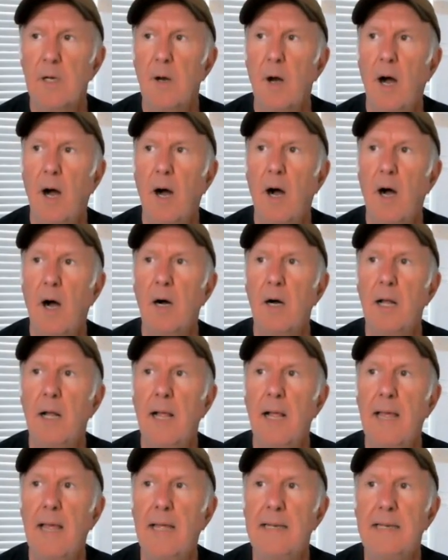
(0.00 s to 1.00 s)

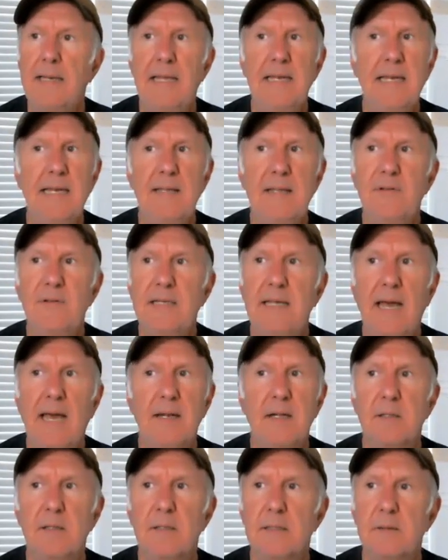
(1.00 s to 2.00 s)
And he didn't even get
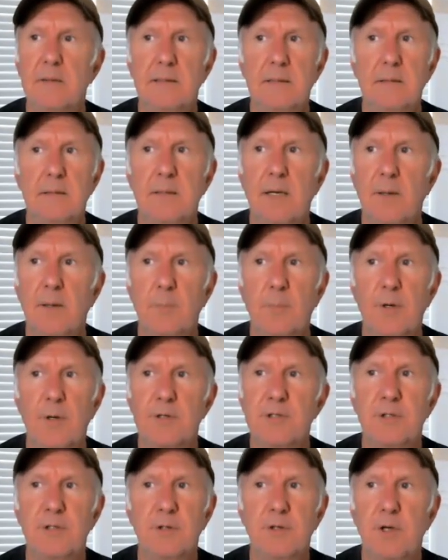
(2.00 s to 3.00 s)
a
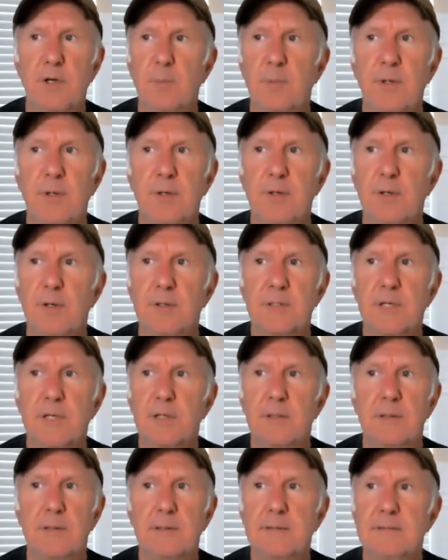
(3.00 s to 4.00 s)
personal computer
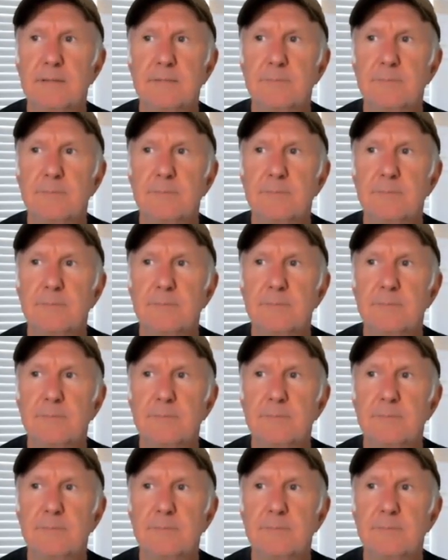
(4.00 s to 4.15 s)
till